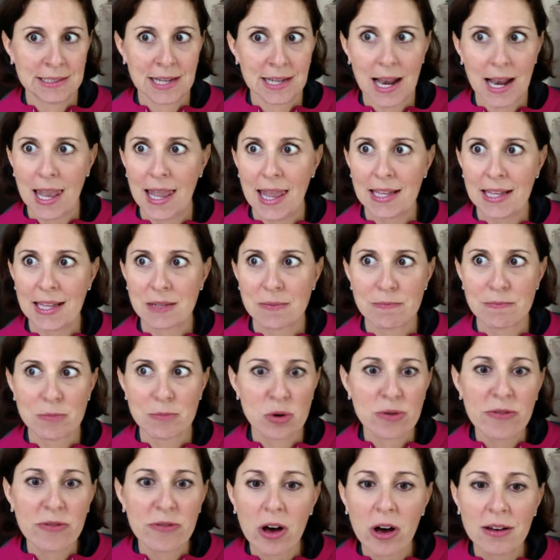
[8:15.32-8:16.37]
let's
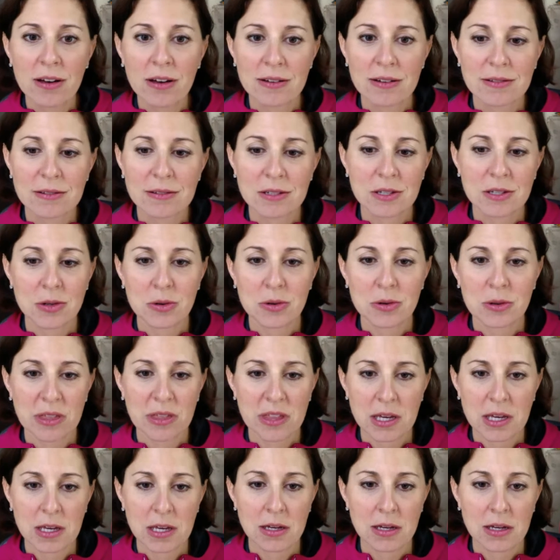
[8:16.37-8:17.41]
move on to
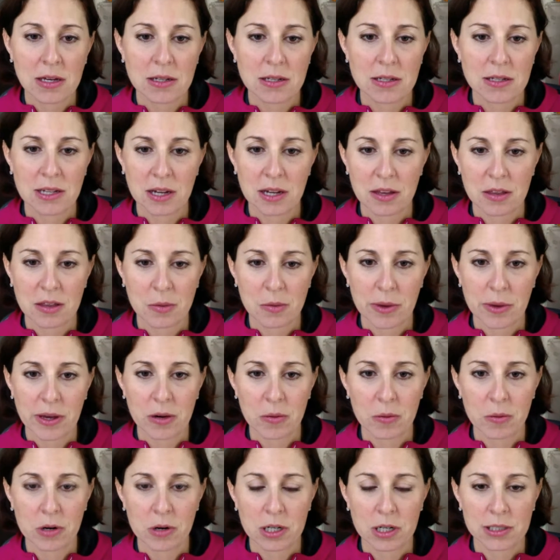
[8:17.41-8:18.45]
the Dick of the Week
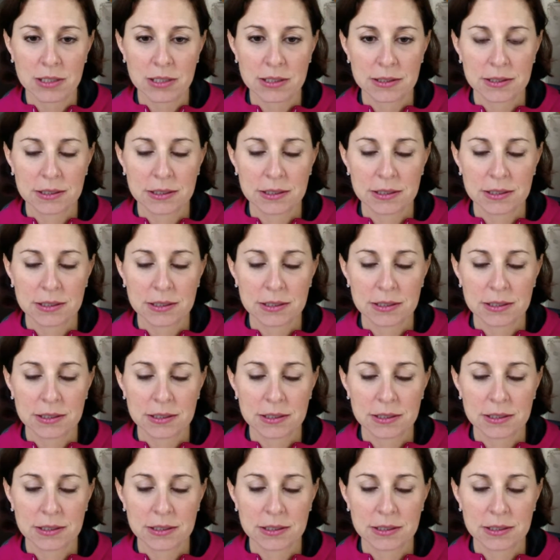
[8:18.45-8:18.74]
award.